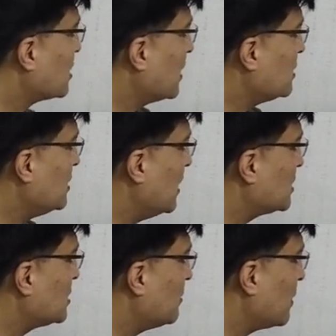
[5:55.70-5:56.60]
sine
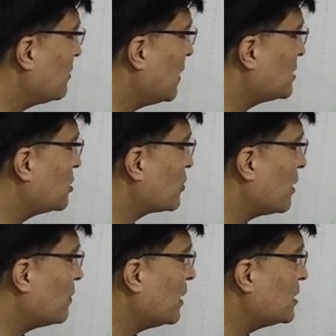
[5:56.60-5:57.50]
dx divided by x
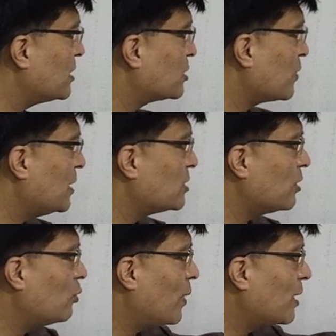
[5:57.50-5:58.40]
square minus a square is
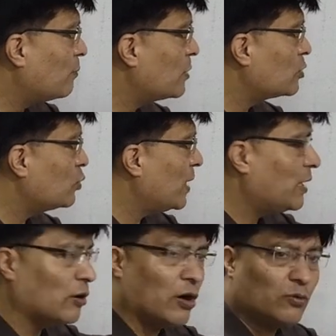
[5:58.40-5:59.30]
equal to 1 upon
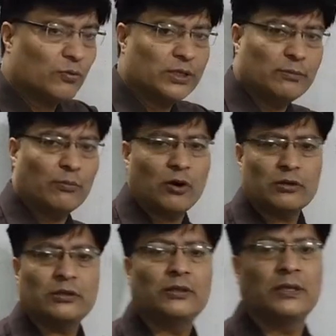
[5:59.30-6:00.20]
2a log within
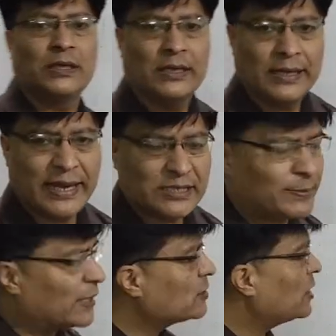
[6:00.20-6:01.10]
mod x
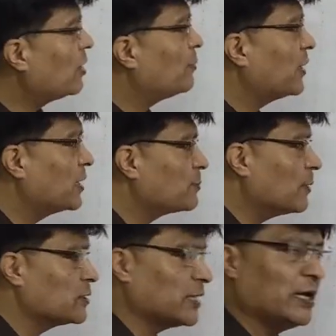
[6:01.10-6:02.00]
minus a upon x
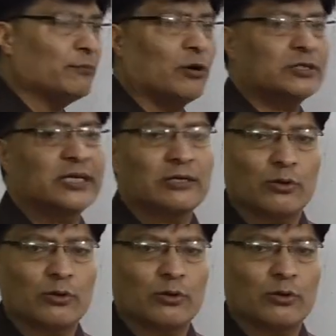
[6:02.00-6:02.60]
plus a mod sine